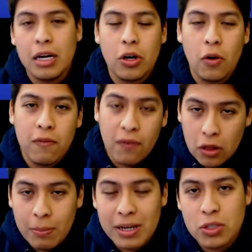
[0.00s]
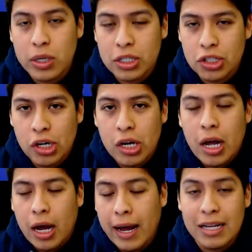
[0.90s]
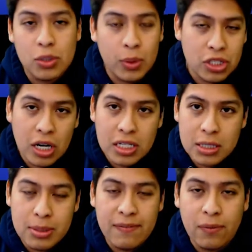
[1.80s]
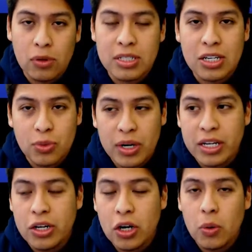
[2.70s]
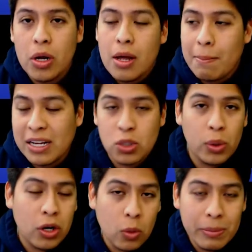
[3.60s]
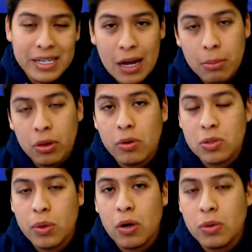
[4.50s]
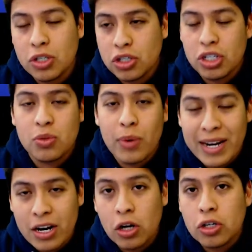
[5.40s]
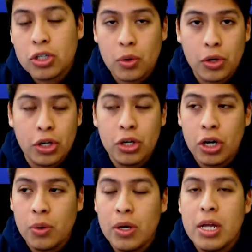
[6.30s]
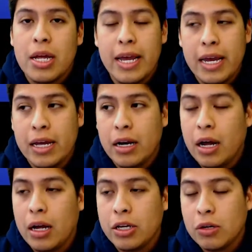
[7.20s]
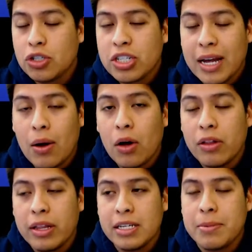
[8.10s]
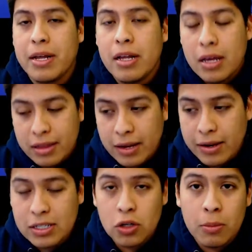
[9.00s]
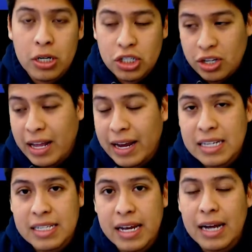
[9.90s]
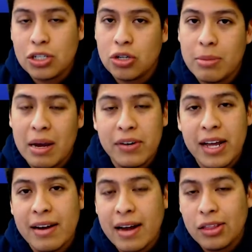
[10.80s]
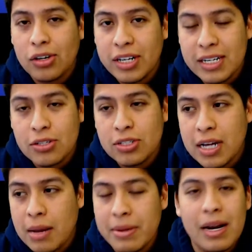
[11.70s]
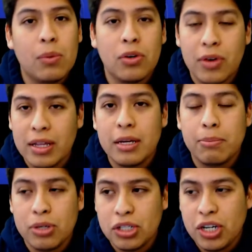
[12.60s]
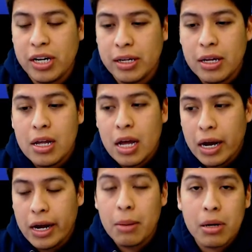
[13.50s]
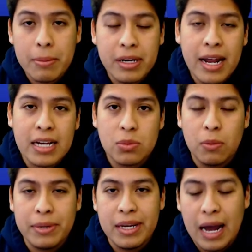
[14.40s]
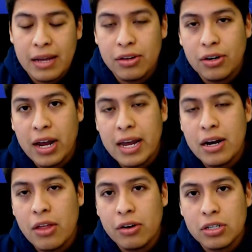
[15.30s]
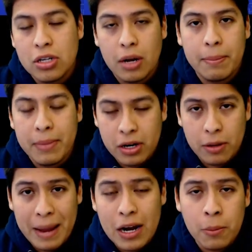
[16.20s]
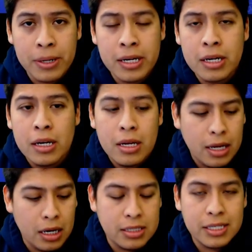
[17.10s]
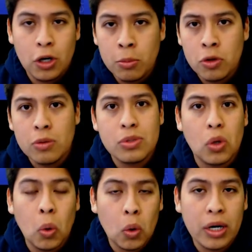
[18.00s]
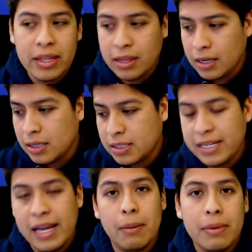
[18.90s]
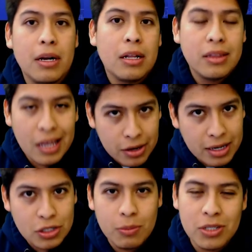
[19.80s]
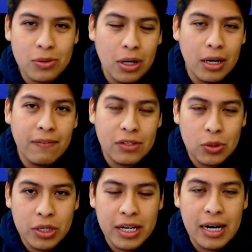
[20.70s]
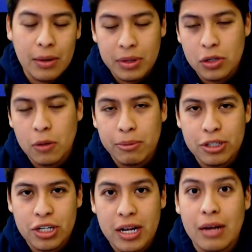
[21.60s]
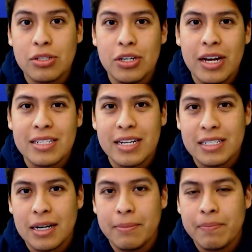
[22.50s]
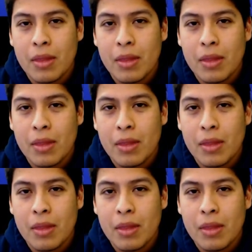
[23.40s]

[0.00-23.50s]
go follow my Twitch at twitch.tv/ReadyHugo. My Twitter will be down below as well, which is just Rated_Hugo. And, you know, just check out all the links, man. Thank you guys so much. Like I said, I stream every day at 9:30 Eastern time, and I would greatly appreciate it. Upcoming next will be either another pack opening, skill moves, or the setup. Thank you guys so much for tuning in. I really do appreciate it. I'll see you guys next time.